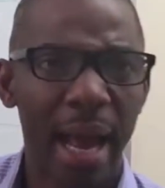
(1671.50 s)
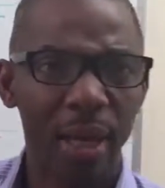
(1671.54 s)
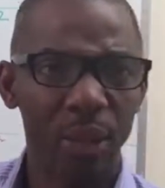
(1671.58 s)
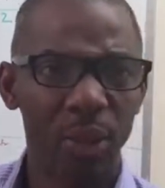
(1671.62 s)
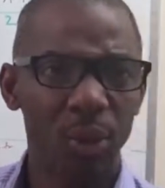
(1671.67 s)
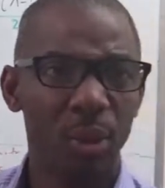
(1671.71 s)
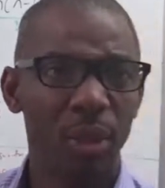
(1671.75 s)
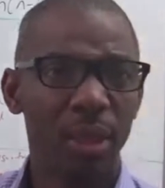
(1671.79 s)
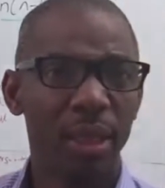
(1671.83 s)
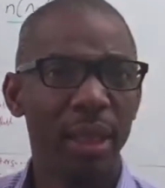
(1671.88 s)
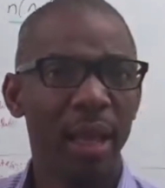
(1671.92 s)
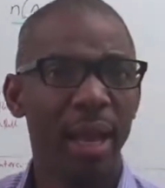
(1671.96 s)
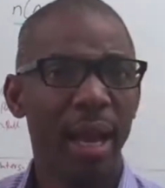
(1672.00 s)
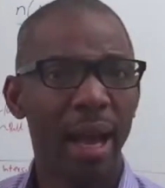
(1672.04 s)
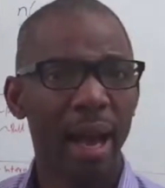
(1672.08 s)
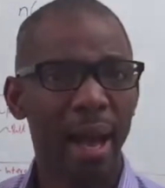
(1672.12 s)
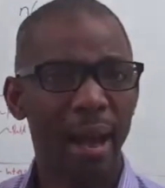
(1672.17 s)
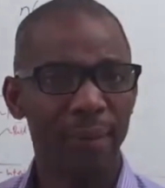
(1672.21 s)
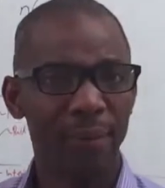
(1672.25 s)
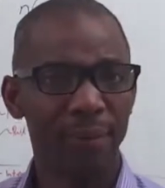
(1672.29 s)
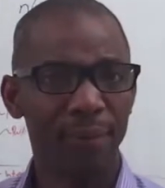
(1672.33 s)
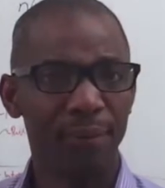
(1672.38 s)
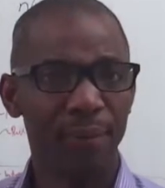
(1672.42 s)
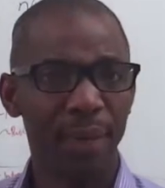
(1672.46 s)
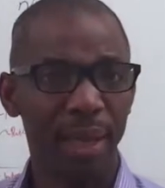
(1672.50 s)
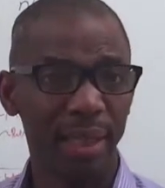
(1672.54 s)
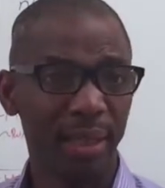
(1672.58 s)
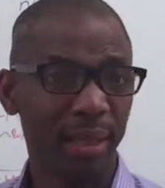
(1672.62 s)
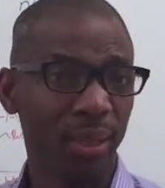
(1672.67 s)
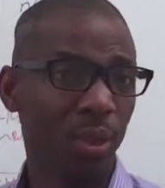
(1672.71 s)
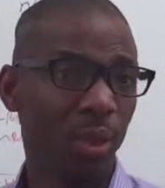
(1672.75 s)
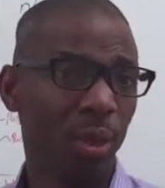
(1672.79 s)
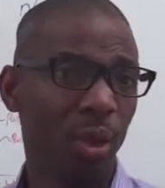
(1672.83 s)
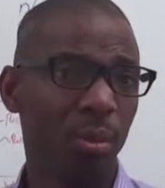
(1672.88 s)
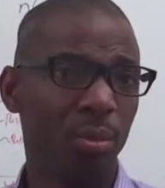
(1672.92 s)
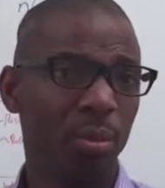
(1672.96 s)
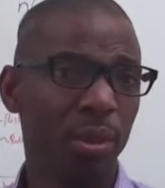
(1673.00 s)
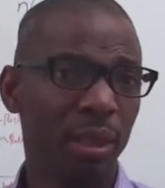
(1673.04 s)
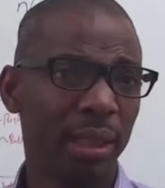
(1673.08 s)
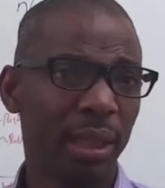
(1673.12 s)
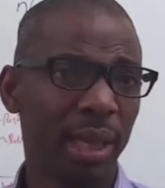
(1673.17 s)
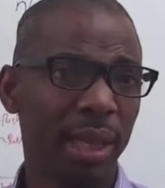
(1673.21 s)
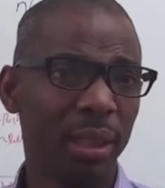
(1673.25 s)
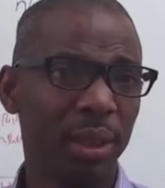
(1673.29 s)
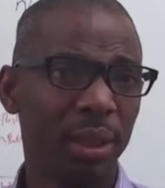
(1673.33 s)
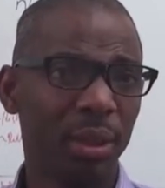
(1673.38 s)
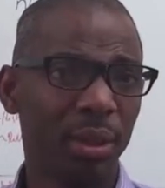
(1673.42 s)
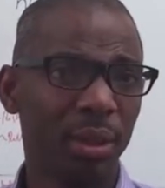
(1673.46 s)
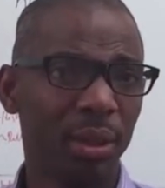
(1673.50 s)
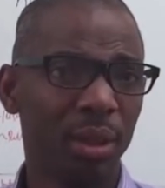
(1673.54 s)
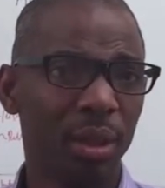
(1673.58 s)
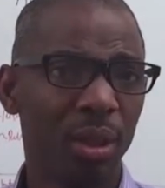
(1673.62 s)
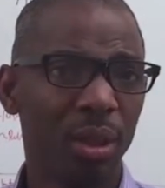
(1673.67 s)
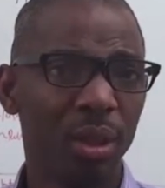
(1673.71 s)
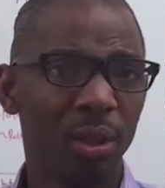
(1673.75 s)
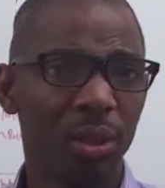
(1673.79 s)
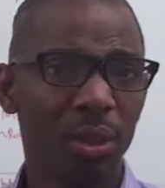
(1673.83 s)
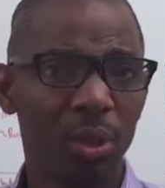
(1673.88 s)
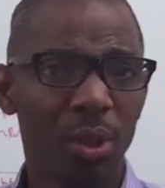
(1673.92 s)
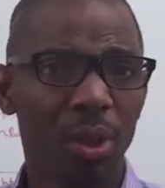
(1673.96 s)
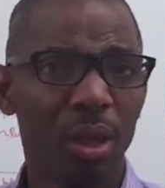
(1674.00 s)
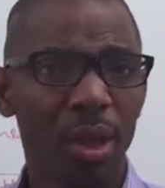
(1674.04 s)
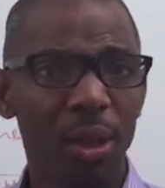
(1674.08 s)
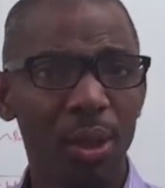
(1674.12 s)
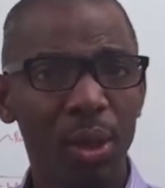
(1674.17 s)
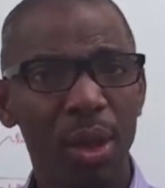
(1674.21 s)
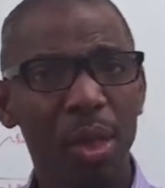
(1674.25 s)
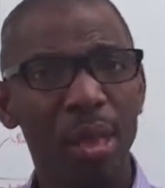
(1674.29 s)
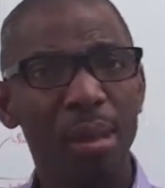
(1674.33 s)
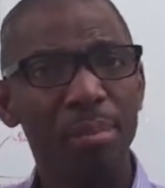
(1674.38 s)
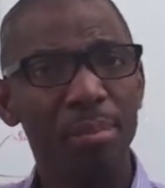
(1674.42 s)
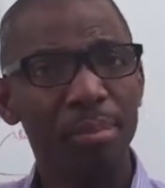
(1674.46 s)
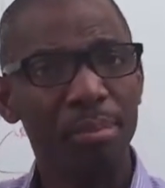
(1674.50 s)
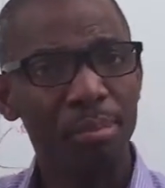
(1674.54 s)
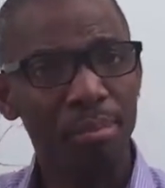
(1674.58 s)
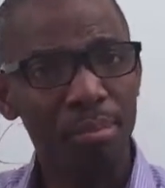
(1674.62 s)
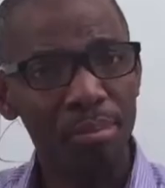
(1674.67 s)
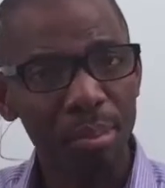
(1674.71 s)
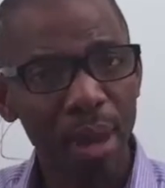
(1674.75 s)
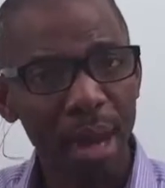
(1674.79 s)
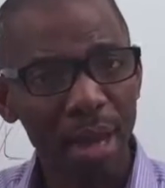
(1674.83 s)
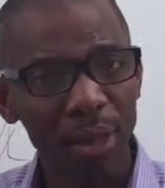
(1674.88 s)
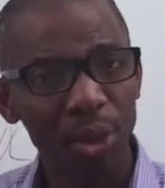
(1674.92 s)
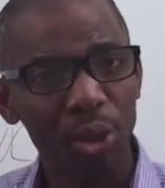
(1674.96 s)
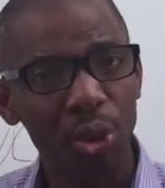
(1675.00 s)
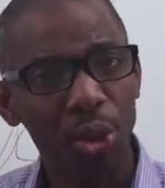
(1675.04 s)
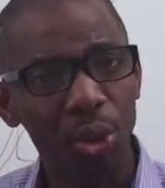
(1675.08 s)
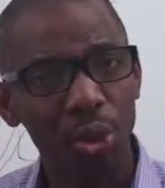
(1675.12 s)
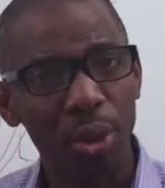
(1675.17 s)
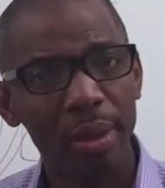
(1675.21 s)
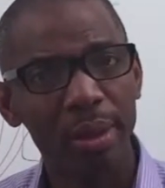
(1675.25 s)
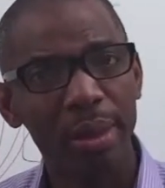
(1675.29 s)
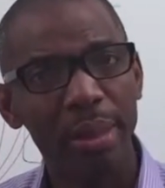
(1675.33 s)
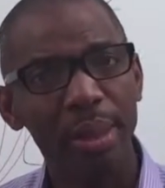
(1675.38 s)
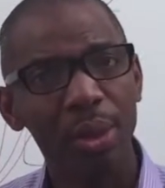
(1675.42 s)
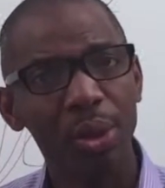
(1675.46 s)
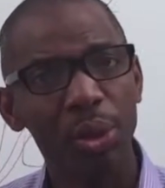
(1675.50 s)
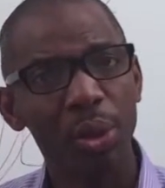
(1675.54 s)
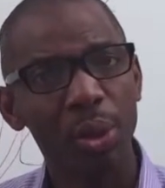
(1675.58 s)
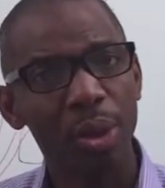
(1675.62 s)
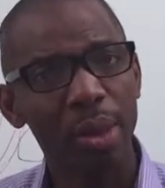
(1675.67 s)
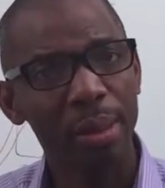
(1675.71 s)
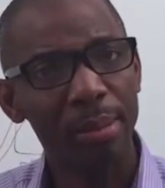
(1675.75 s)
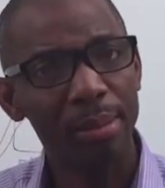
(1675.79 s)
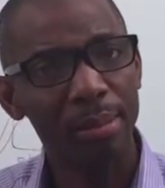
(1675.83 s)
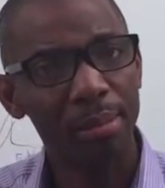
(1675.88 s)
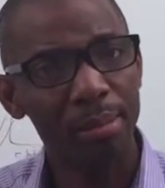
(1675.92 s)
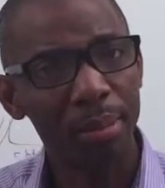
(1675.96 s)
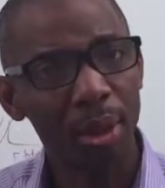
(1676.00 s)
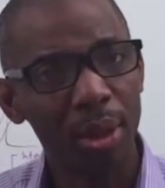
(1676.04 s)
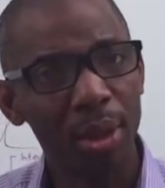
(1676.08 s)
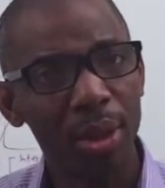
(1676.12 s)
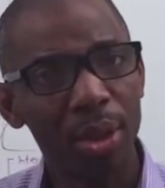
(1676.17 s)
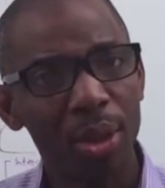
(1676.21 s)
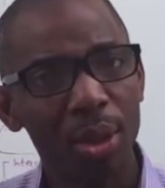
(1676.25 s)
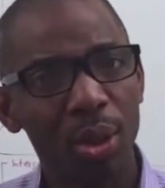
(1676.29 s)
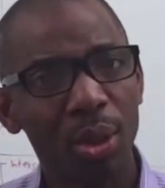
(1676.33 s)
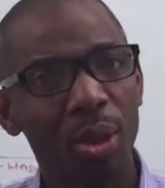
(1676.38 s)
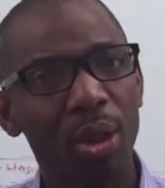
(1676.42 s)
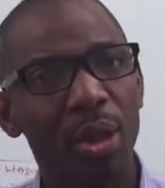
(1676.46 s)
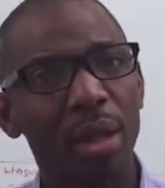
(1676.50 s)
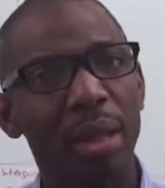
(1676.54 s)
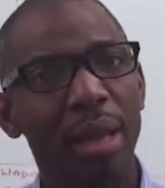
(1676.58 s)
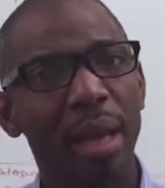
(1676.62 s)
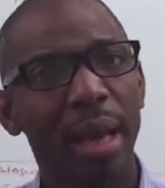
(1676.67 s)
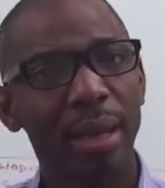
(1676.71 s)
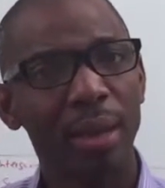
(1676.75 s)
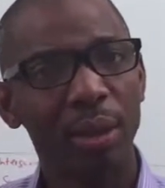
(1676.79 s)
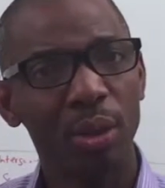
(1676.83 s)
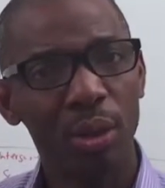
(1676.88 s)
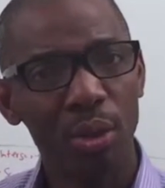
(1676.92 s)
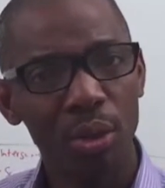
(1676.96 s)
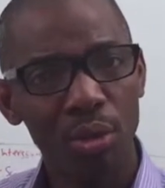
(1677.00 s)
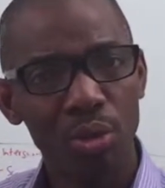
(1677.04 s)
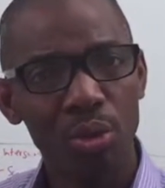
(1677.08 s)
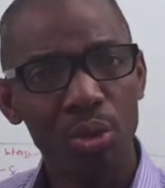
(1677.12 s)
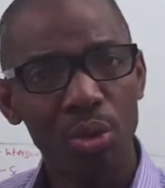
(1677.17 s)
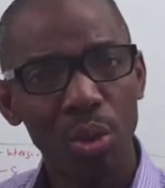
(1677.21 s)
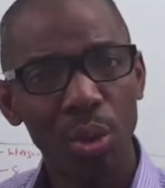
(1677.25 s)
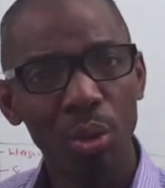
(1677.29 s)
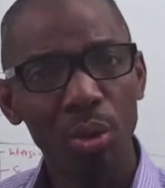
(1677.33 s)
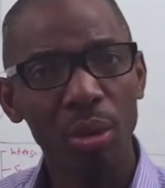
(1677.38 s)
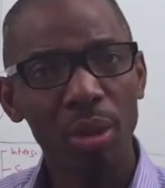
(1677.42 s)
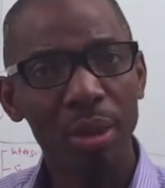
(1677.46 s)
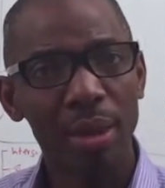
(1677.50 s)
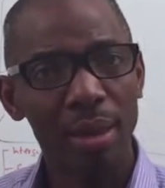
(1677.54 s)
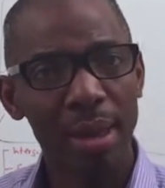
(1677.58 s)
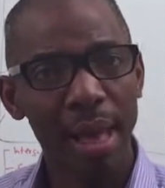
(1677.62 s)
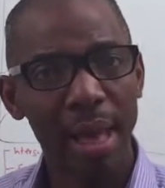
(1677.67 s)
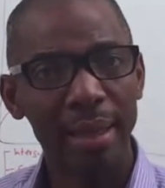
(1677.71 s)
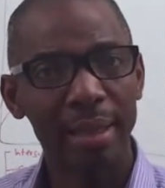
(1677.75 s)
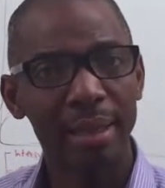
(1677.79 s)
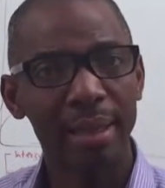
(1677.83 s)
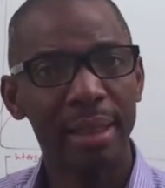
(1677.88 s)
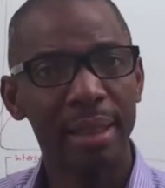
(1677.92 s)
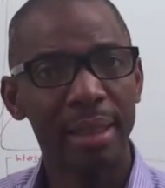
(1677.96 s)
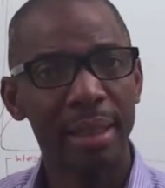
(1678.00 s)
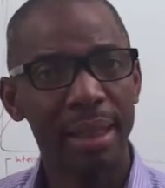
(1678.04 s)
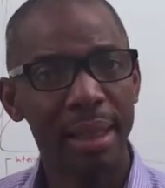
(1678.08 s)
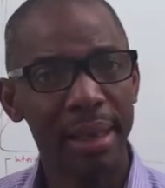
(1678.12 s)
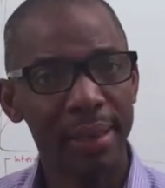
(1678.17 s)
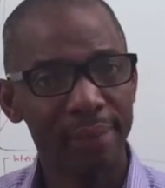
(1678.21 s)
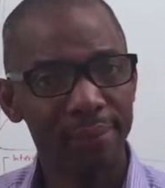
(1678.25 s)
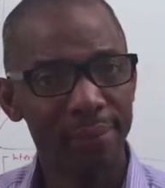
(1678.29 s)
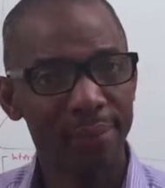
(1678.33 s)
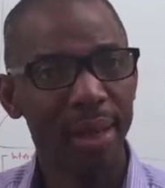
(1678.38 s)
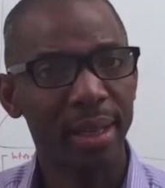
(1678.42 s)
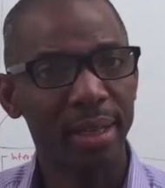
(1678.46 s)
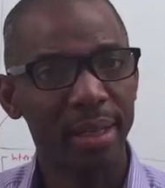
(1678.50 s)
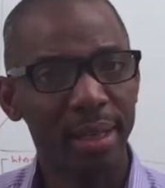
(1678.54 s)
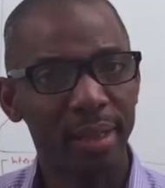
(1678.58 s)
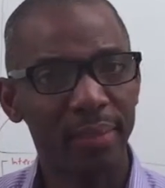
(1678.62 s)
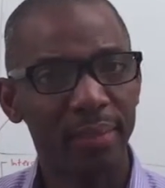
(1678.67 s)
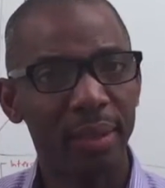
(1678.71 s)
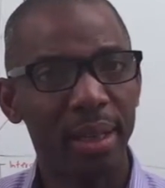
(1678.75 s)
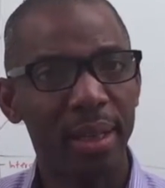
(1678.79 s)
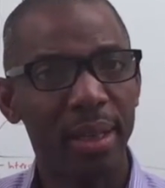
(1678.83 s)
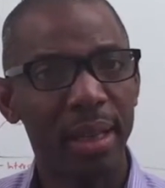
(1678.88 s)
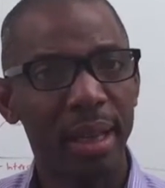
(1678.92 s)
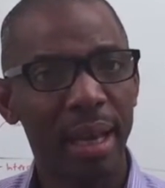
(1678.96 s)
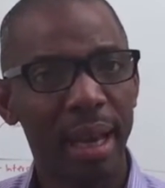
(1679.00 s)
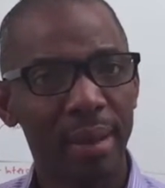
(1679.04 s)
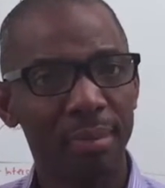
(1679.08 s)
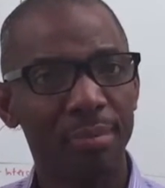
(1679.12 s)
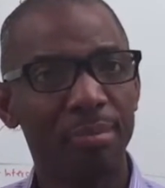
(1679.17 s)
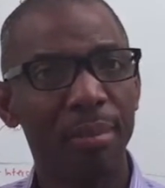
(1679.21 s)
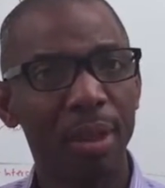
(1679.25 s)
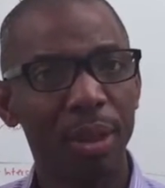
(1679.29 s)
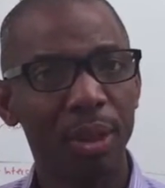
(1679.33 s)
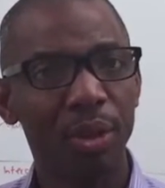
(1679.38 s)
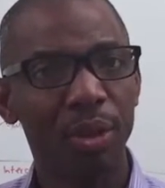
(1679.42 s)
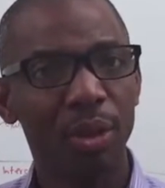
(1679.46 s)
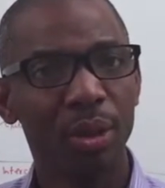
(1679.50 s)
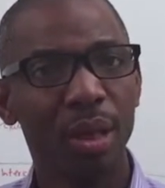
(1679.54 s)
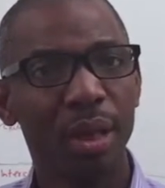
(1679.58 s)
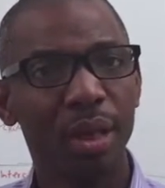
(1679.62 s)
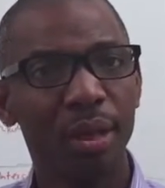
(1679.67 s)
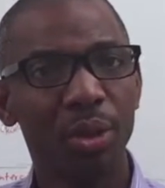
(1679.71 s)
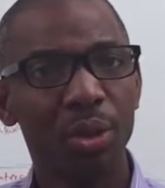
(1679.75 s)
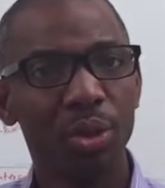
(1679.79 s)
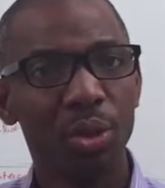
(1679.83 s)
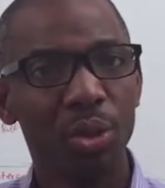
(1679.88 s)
actually affect communication, so that you can ensure that you can monitor and control that effectively, and make sure that